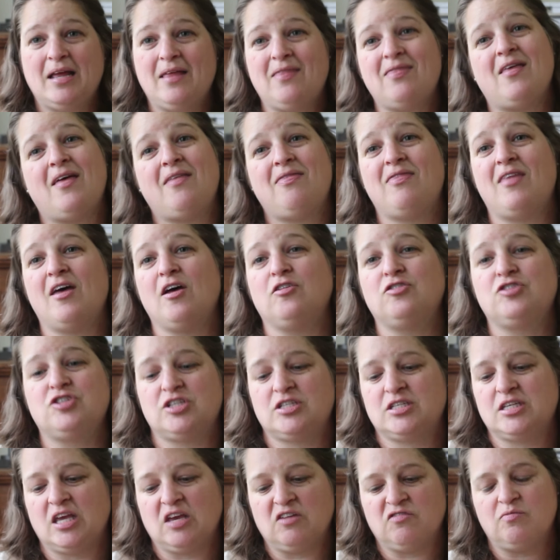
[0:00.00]
and then they'll
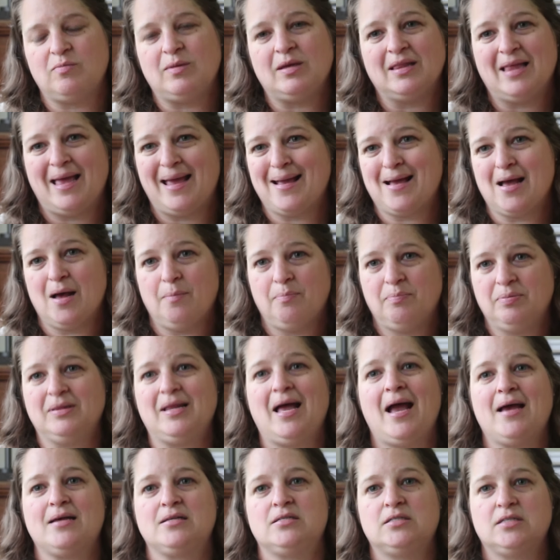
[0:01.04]
just give me like a
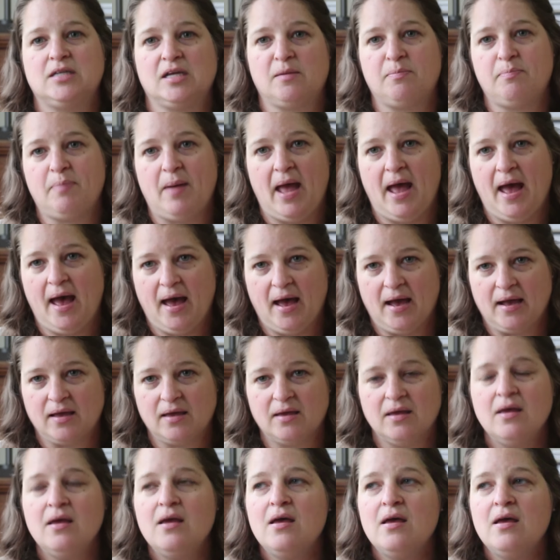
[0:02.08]
plastic bag